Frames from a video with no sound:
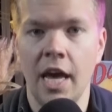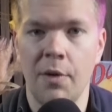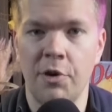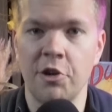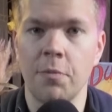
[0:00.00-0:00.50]
And
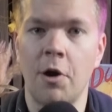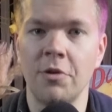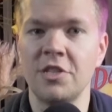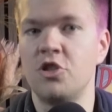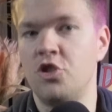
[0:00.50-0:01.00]
when your
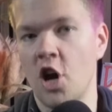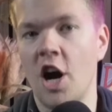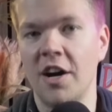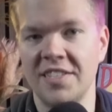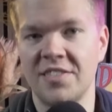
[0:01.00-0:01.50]
opponent's
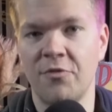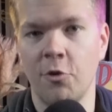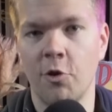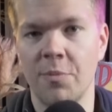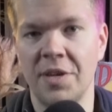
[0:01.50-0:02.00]
jaw hits the floor